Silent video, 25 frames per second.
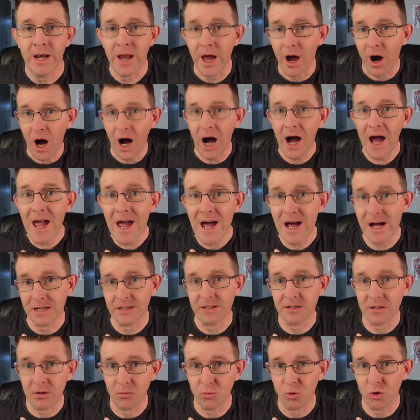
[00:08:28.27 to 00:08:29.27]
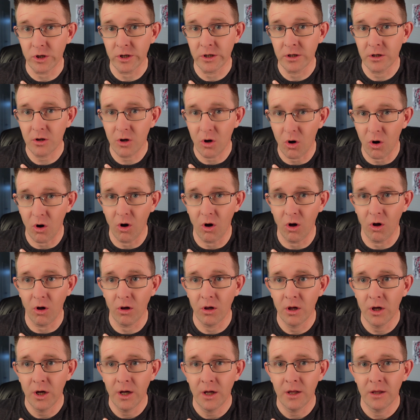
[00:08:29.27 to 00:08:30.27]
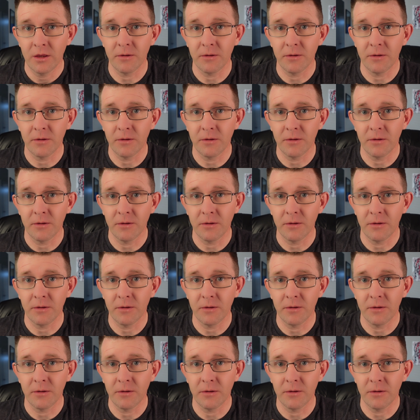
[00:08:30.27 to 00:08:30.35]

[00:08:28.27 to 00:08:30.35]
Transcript: Now, I had someone call